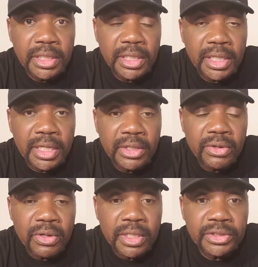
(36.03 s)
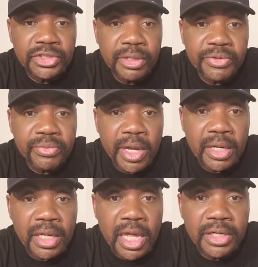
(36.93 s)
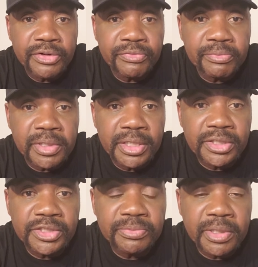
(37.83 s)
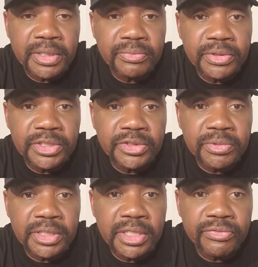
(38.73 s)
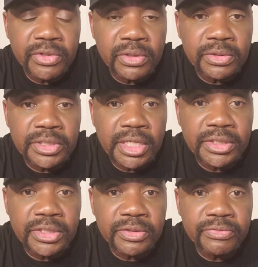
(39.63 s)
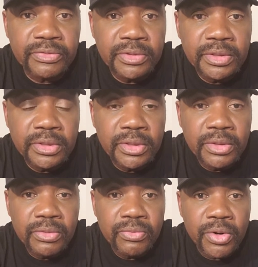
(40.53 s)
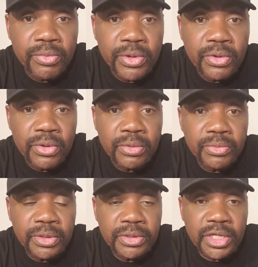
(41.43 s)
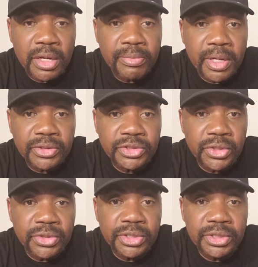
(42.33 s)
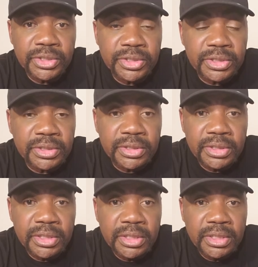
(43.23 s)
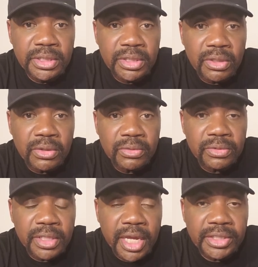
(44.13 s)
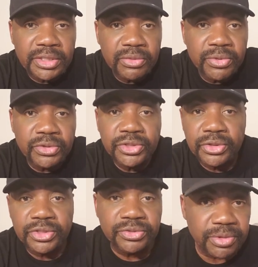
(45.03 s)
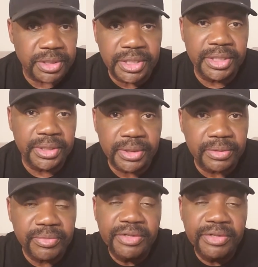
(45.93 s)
And I know I jumped around a lot of different places, but we just want to give you a little taste of where we're going. We're going to talk about churches and, actually the real church is really here.